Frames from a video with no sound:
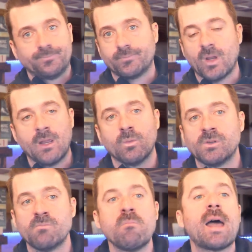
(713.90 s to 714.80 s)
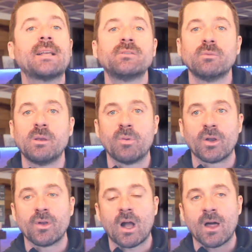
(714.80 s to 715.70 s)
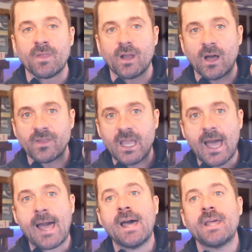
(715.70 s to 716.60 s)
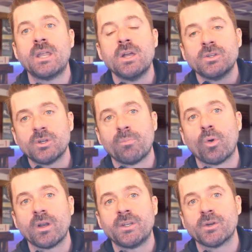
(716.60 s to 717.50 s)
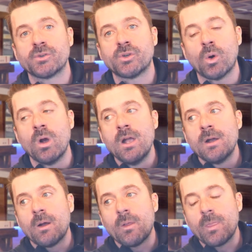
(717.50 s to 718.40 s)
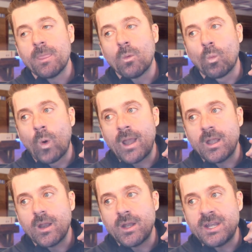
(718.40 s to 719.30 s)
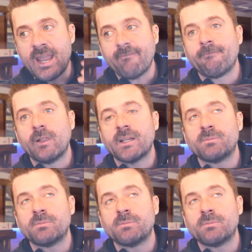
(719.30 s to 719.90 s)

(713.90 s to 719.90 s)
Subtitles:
it was massively bigger on the ad-supported tier. So when Netflix